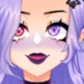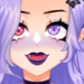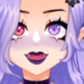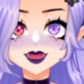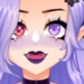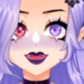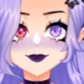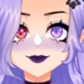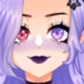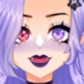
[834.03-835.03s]

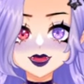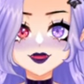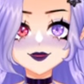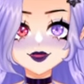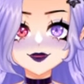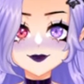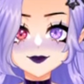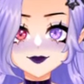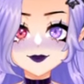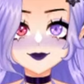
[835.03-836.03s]
And
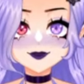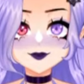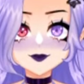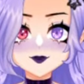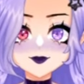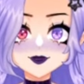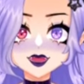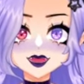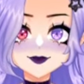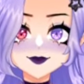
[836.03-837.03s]
you get a cool
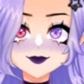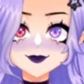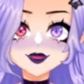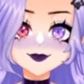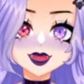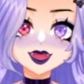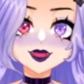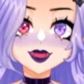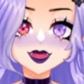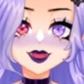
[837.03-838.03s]
channel divinity
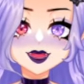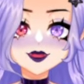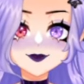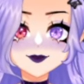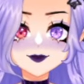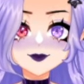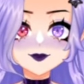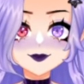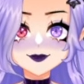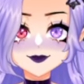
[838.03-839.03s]
in
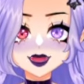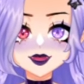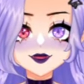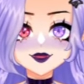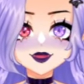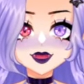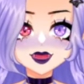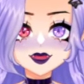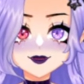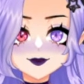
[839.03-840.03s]
Marine Lair and